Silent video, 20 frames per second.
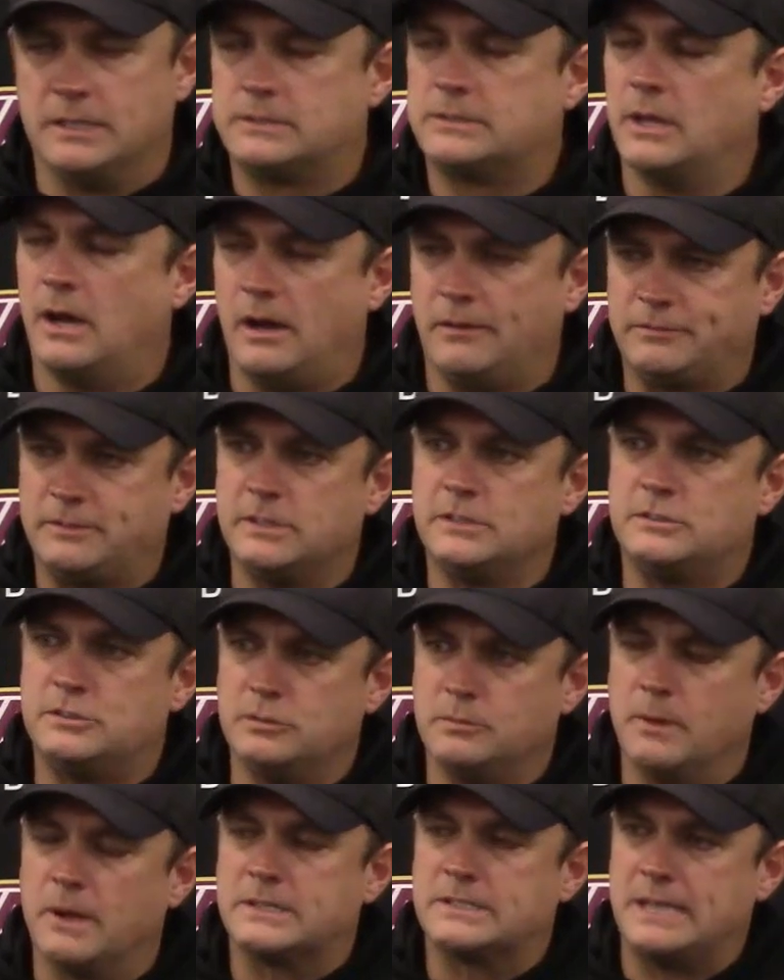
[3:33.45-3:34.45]
often
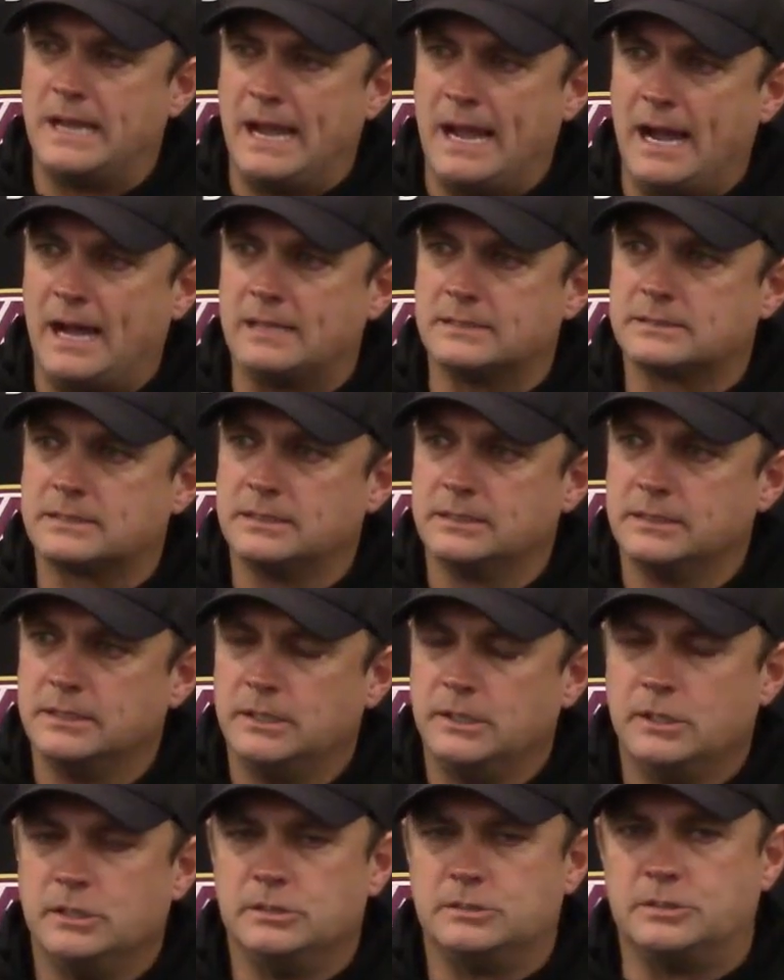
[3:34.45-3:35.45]
too much to ask.
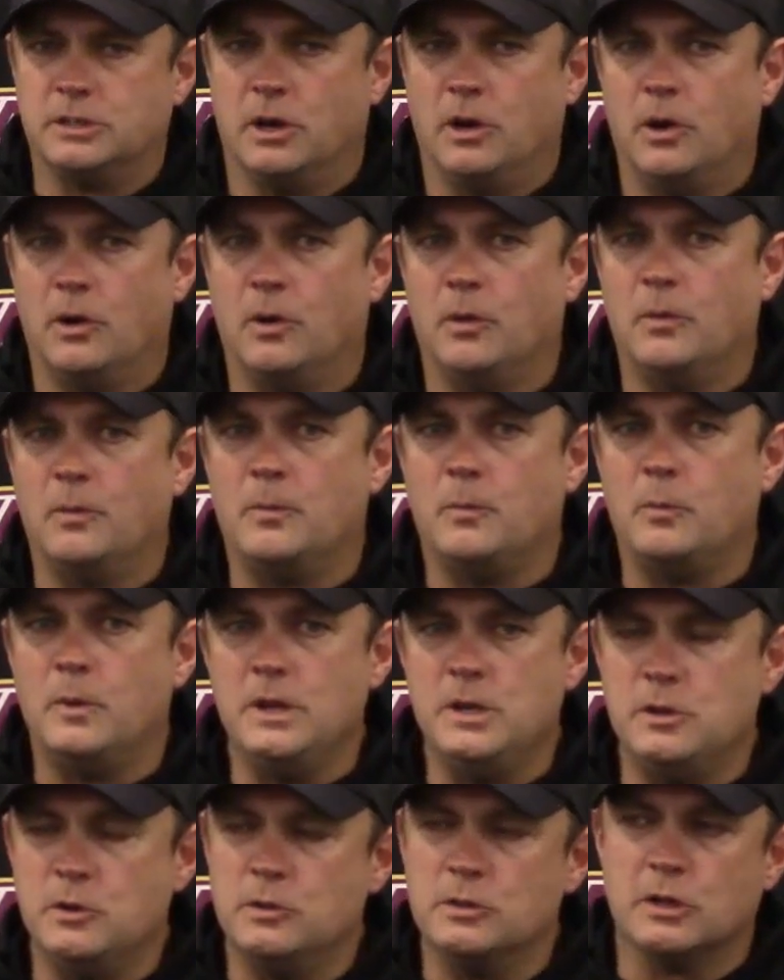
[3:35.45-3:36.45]
So
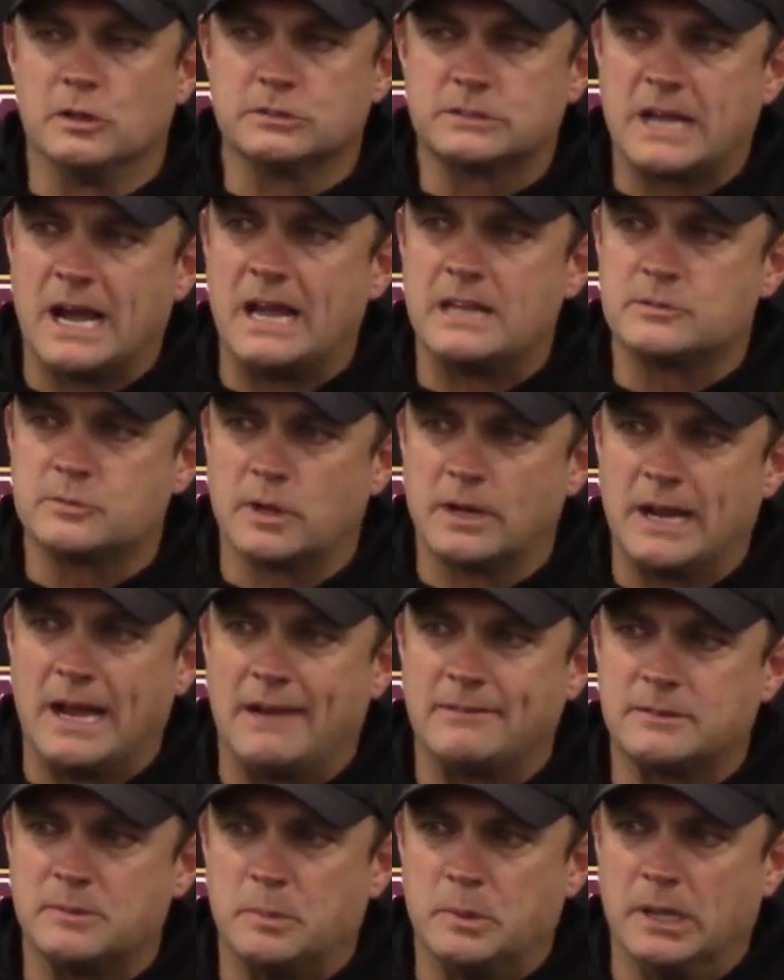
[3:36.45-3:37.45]
we knew those guys were going to
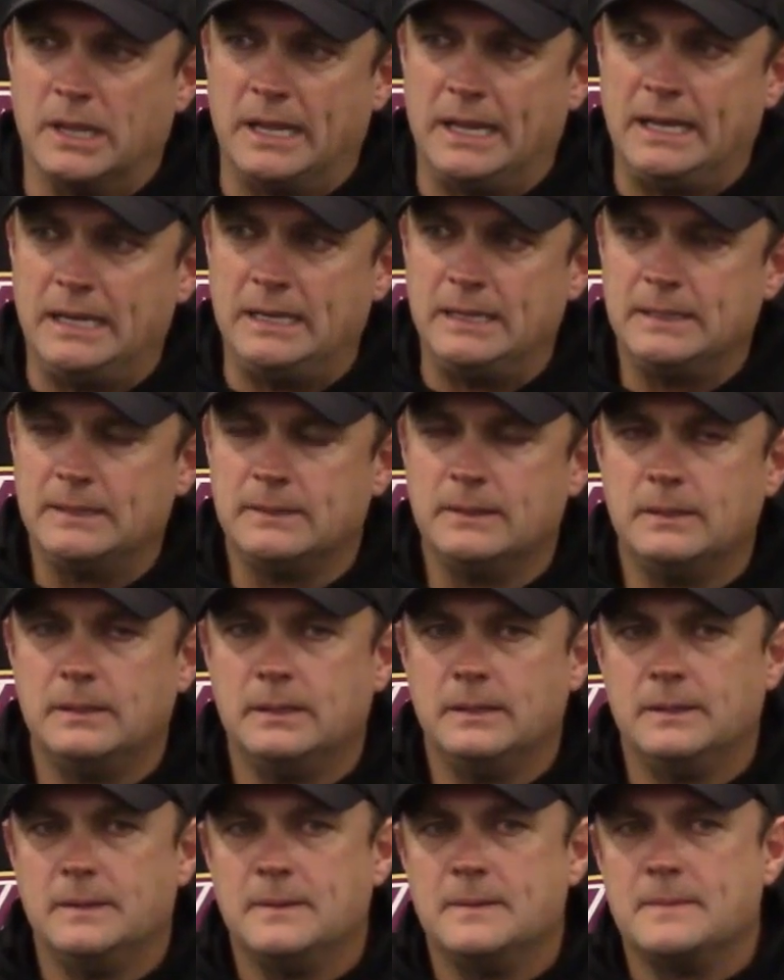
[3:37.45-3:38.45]
have to play.
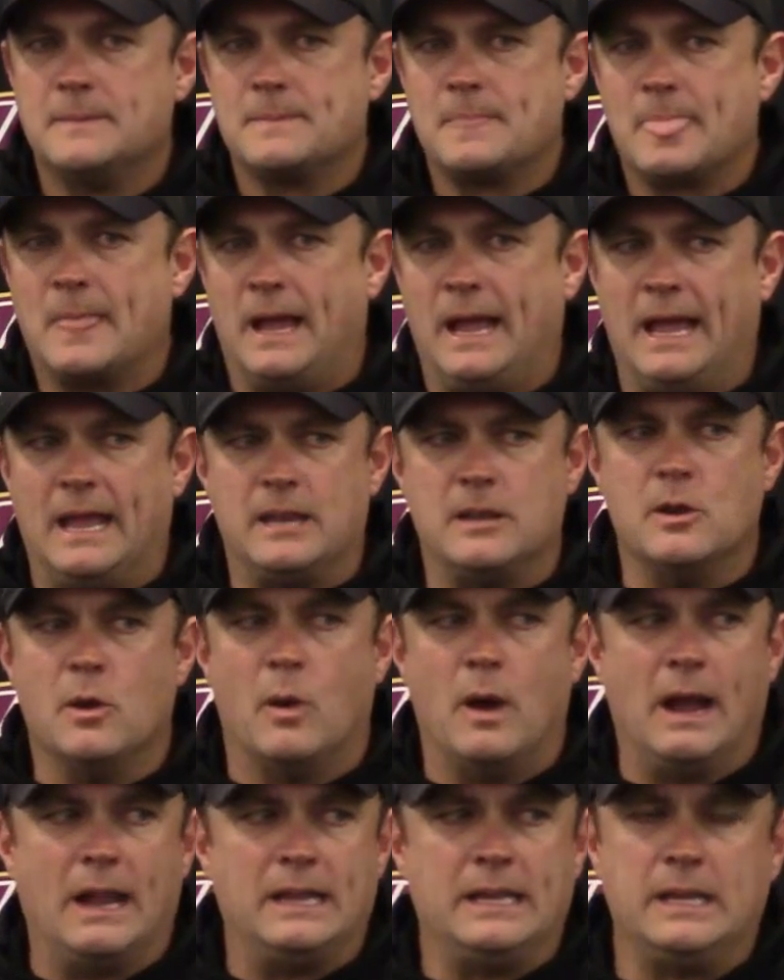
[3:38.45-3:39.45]
I had
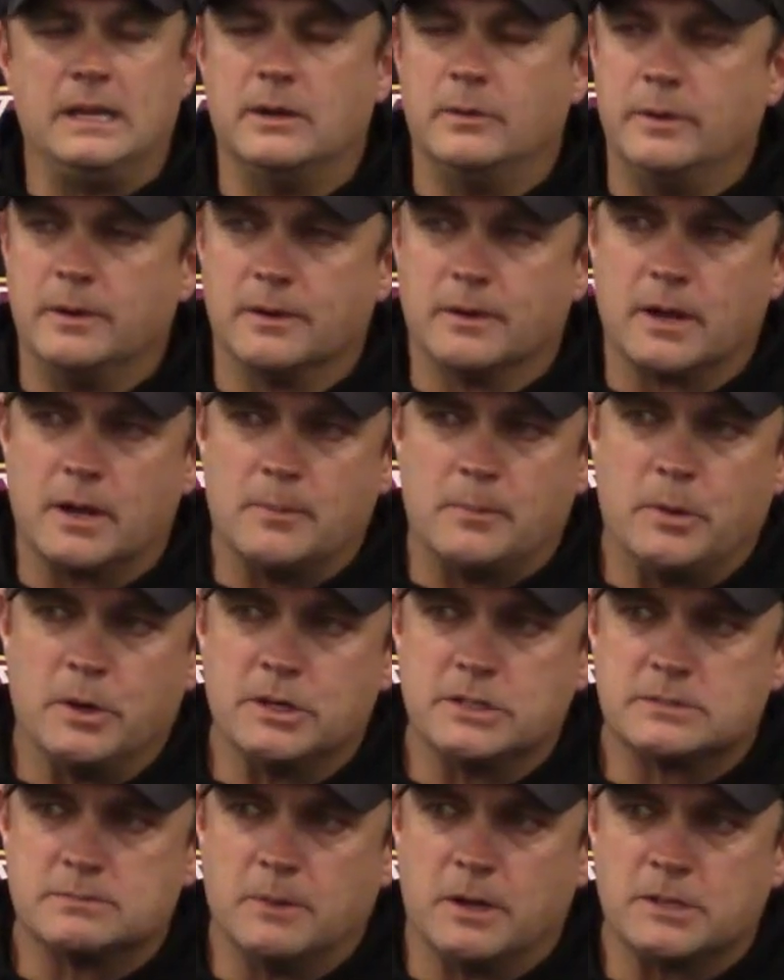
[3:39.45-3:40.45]
no idea we were going to put
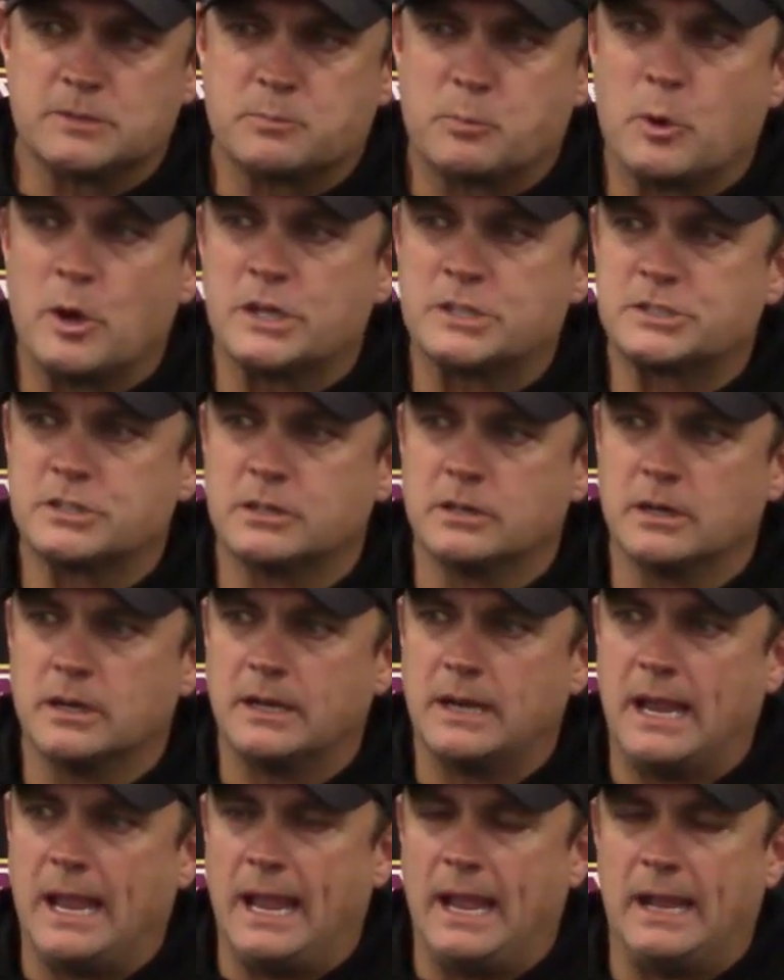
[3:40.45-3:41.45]
as much pressure
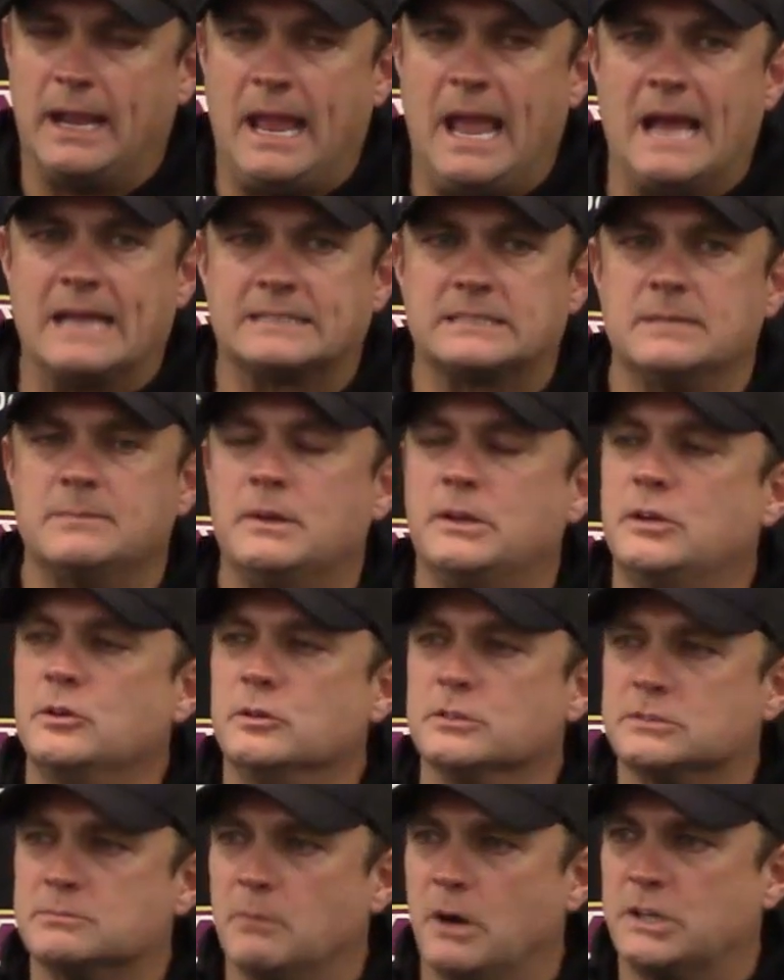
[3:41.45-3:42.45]
and ask them to
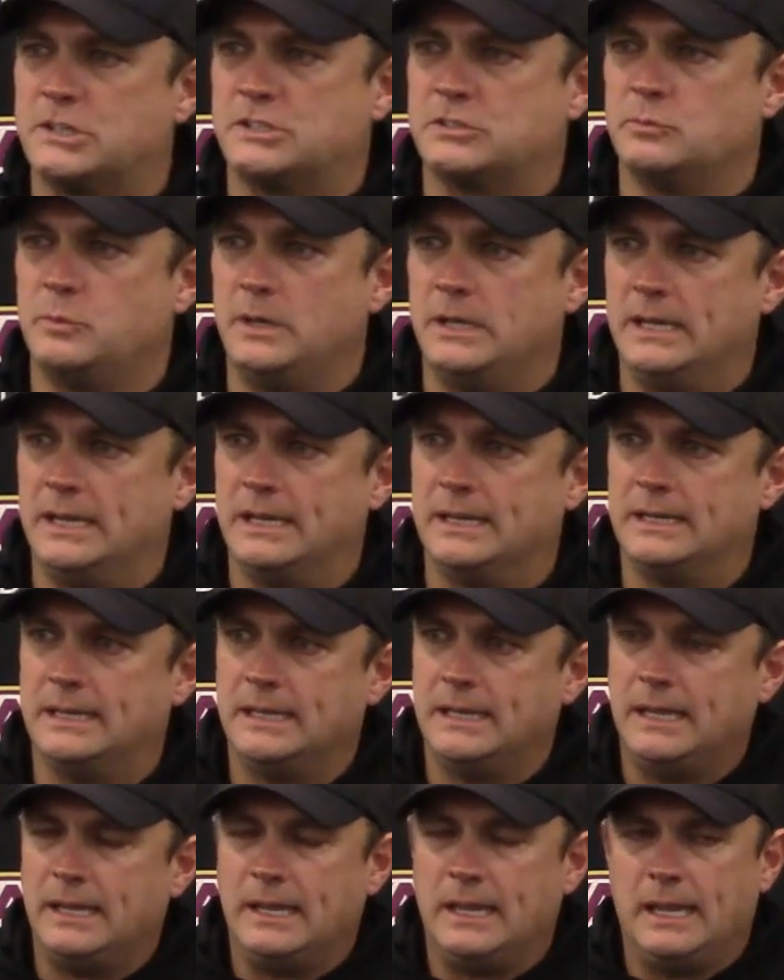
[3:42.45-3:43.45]
do as much as we did.
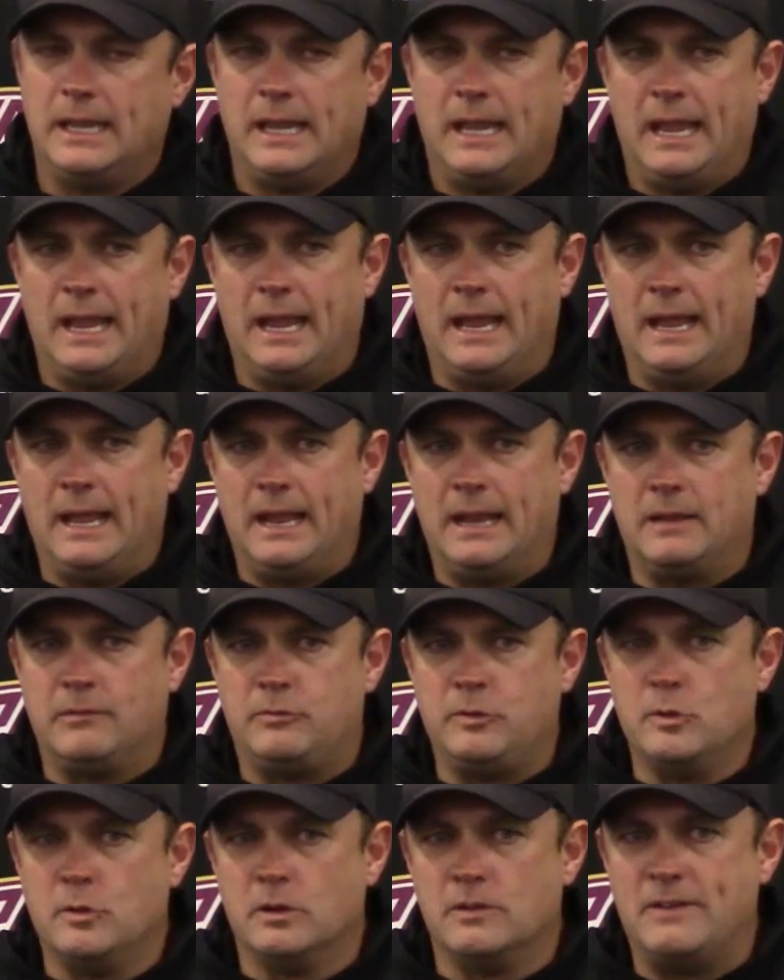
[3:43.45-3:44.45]
And
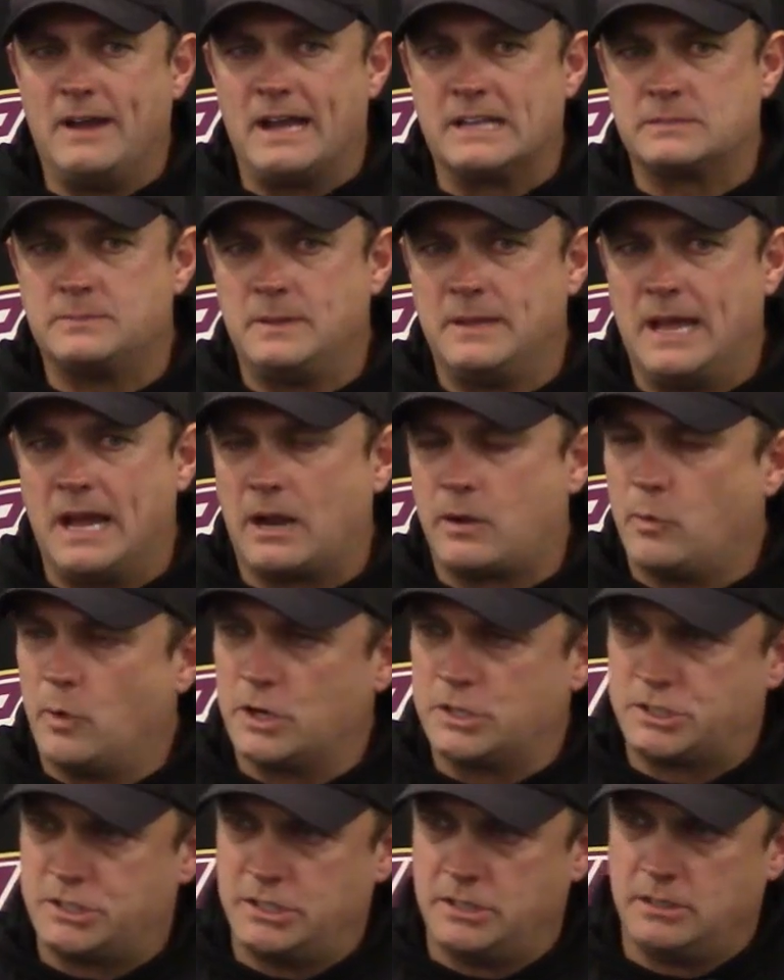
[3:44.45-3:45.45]
if you would have asked me that
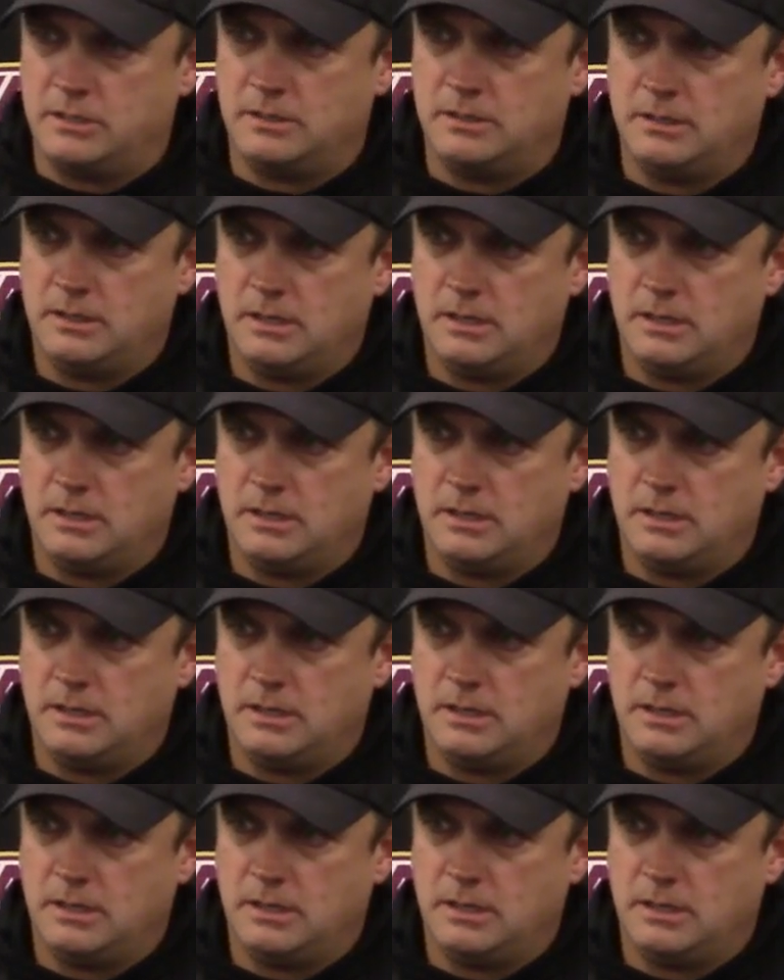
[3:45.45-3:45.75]
question